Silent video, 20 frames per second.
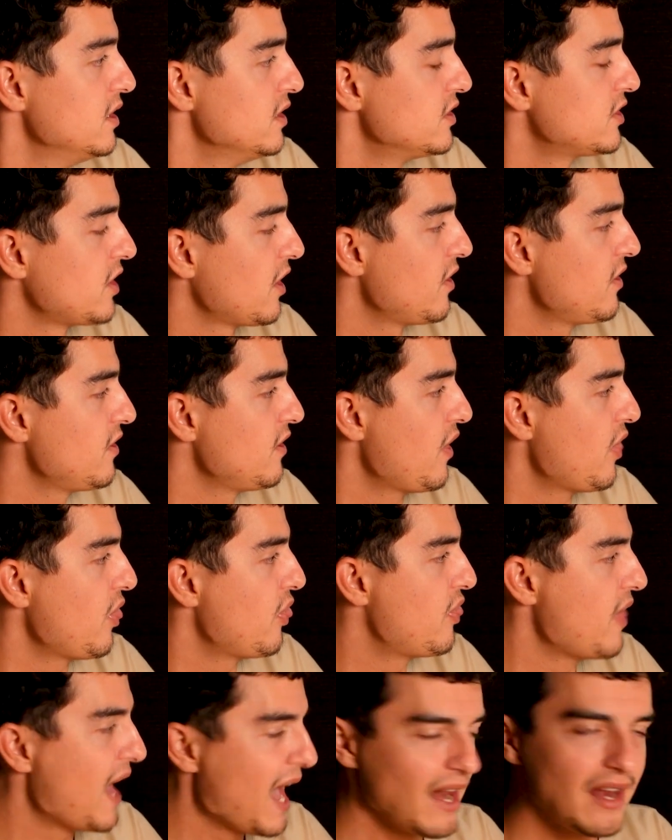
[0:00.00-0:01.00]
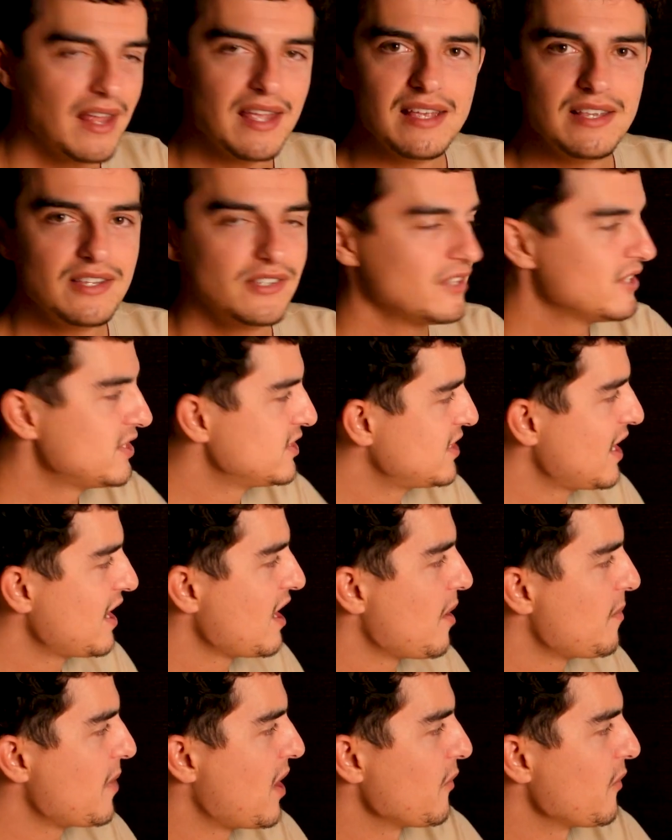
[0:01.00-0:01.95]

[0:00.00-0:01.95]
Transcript: So that is the setup.